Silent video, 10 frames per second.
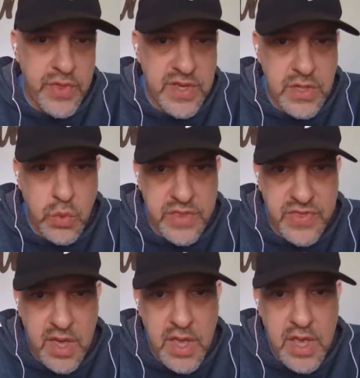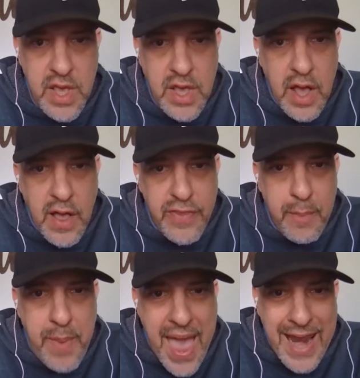This is what the the
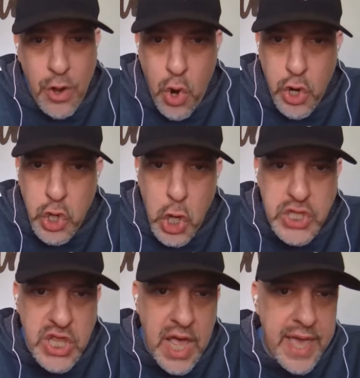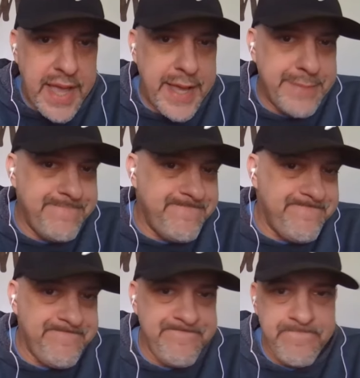batting order looks like.
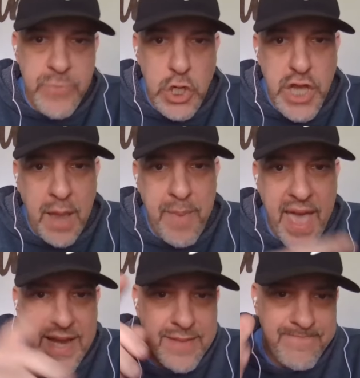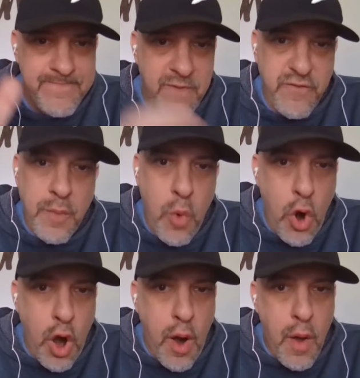Check back for
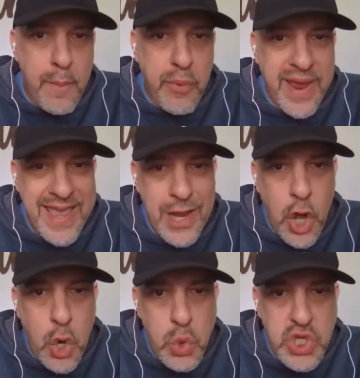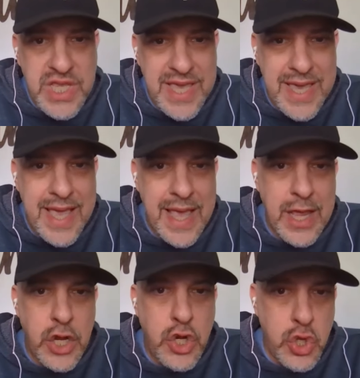more breaking OC
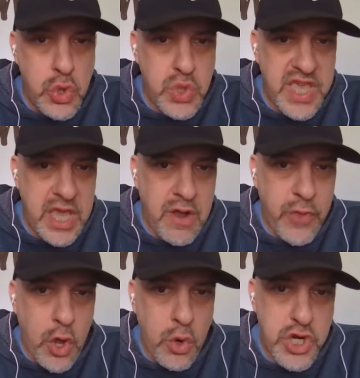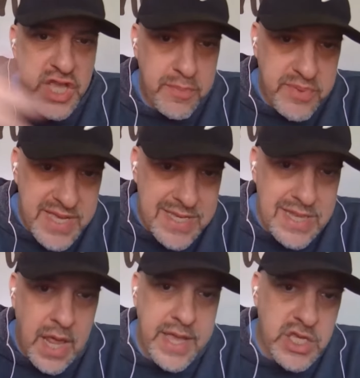news here on the OG. Please
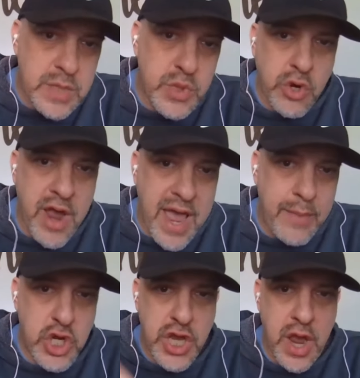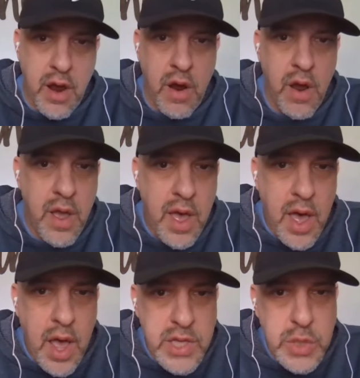like, subscribe, share.
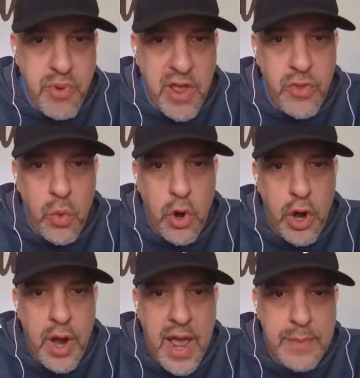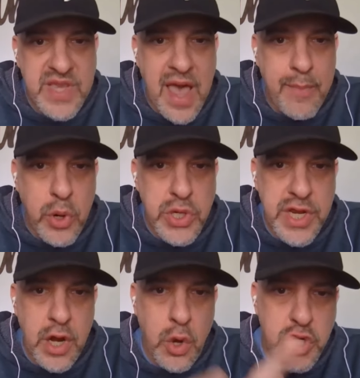Uh, spread the word. I'm Scott
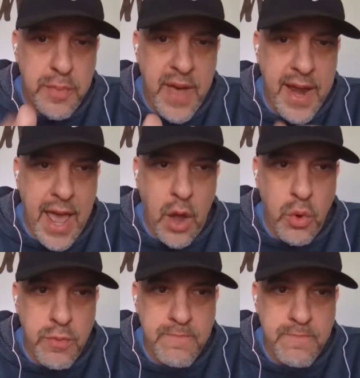Burnstein, OG Pod out.